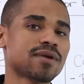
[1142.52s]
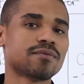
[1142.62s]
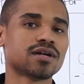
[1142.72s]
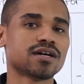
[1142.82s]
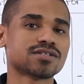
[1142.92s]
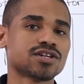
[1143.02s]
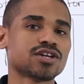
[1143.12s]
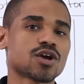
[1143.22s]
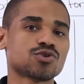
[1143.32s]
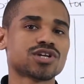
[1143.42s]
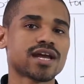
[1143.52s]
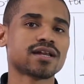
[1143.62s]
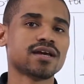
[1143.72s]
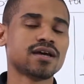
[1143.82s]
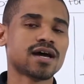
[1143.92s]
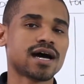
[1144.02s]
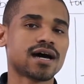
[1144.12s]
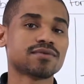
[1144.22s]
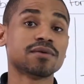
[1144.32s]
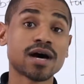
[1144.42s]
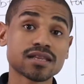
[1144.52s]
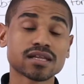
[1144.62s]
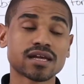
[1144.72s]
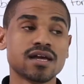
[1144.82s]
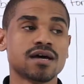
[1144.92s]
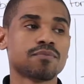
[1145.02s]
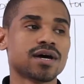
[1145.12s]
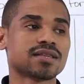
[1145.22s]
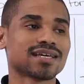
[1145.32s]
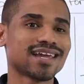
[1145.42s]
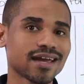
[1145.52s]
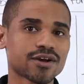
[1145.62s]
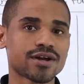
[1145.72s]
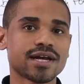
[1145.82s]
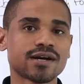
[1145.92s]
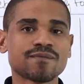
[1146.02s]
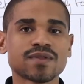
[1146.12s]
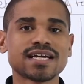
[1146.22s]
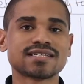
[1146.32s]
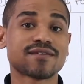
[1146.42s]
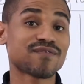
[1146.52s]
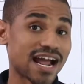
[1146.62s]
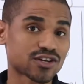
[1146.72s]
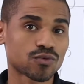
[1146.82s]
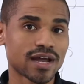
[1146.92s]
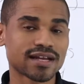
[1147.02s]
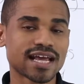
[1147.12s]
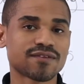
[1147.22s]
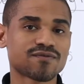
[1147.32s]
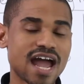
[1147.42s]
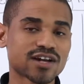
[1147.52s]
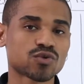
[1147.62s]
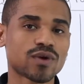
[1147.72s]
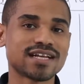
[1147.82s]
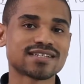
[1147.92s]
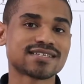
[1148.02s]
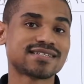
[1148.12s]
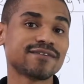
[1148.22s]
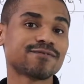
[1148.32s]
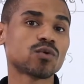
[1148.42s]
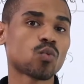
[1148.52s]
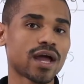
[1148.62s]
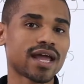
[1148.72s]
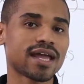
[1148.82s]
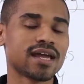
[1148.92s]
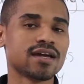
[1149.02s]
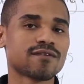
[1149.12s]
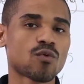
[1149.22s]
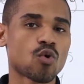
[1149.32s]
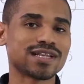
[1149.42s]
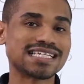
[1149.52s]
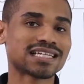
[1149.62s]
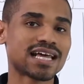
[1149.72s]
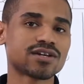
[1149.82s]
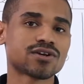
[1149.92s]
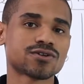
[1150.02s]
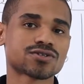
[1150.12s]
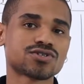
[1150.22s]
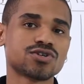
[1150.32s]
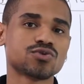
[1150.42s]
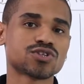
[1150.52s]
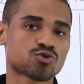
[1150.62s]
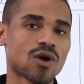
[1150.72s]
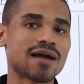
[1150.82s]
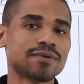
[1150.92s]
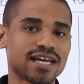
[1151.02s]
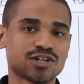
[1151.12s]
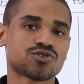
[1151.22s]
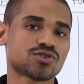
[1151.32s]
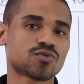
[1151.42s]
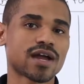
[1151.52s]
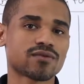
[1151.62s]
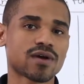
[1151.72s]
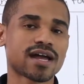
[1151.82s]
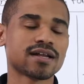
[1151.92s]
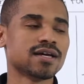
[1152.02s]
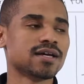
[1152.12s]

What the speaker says: be able to negotiate the monthly. But the kicker here is the factor rate. And the factor rate is a different way for these lenders to describe an interest rate, right?